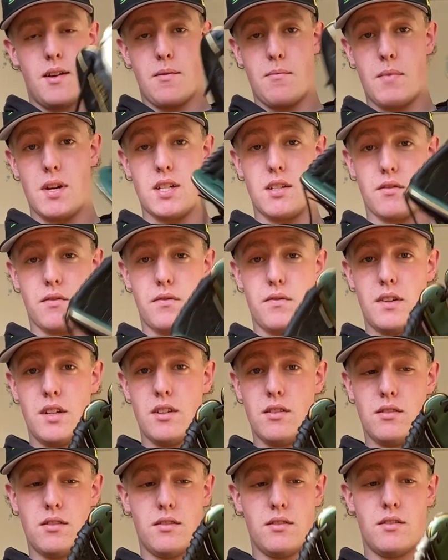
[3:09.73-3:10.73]
made to
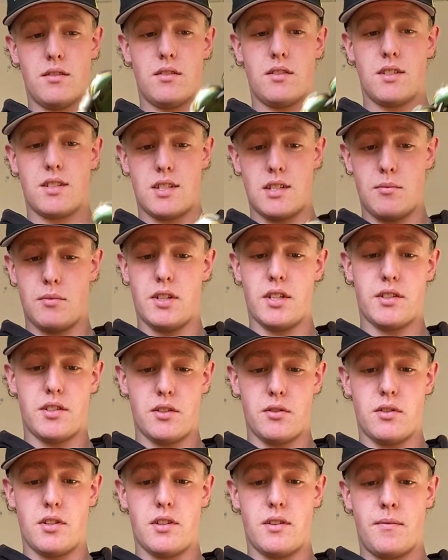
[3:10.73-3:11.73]
feel similar
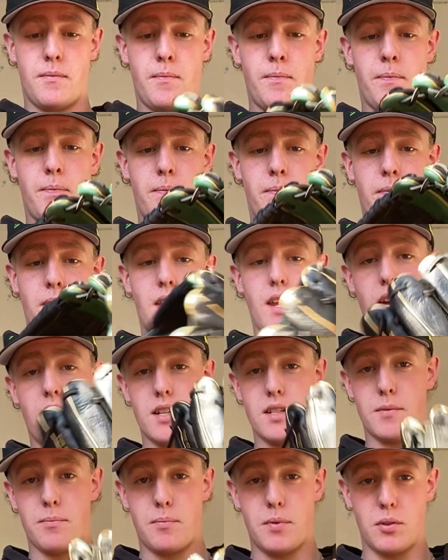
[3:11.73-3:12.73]
to it, and
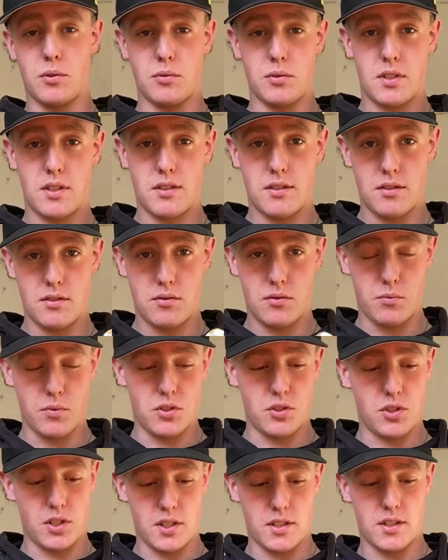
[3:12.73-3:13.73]
is built
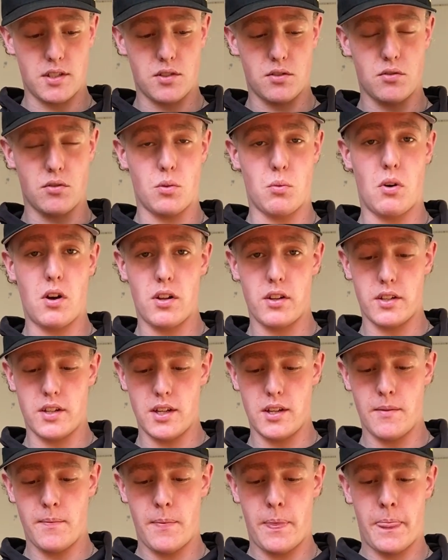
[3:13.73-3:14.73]
with just as good
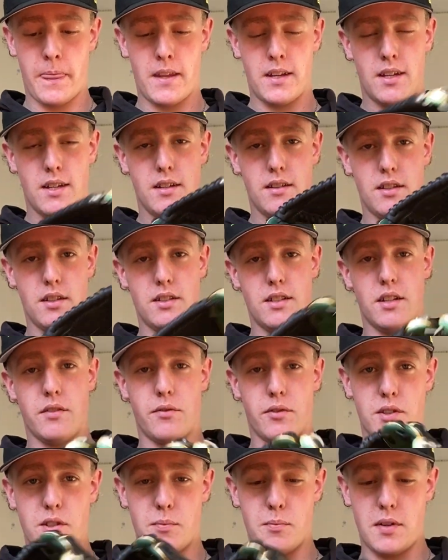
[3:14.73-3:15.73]
quality. The
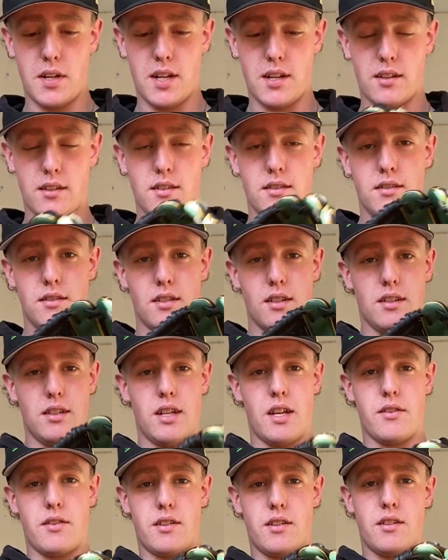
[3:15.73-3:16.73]
difference being the
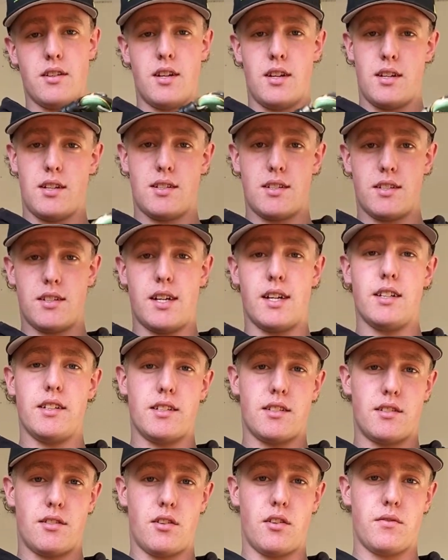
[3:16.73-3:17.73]
leather, slightly
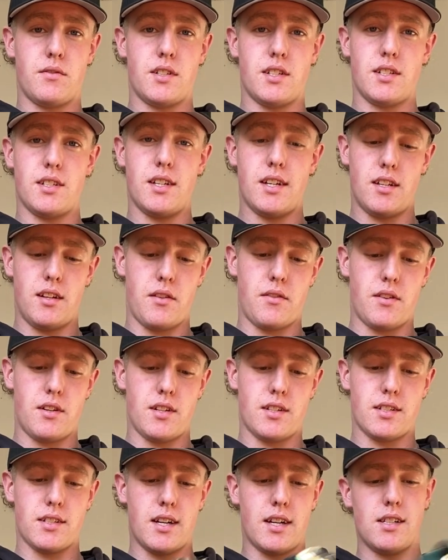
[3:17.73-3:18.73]
softer, slightly
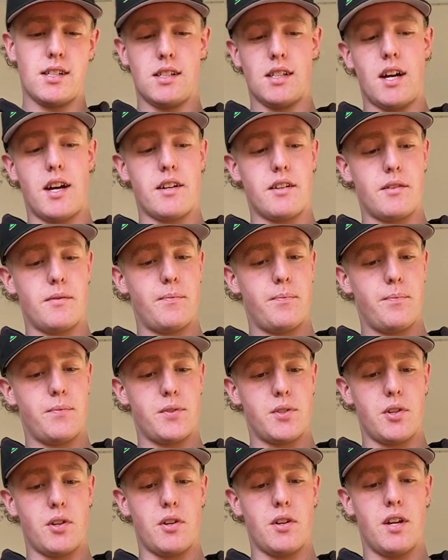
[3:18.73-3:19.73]
thinner, slightly lighter.
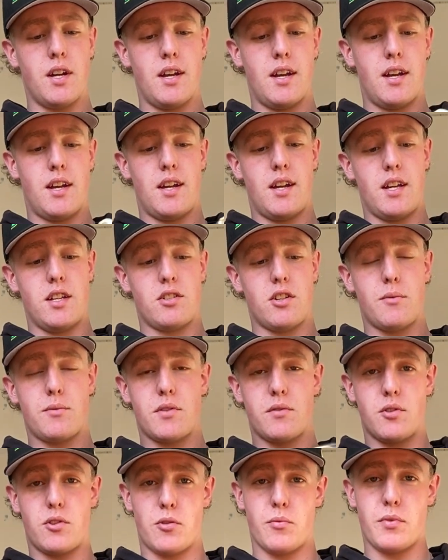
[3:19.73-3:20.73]
So in terms
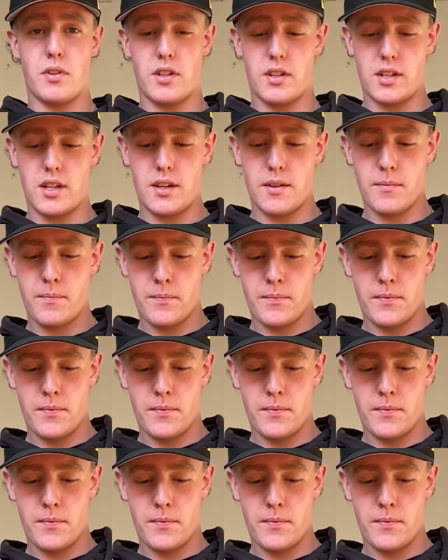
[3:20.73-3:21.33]
of durability,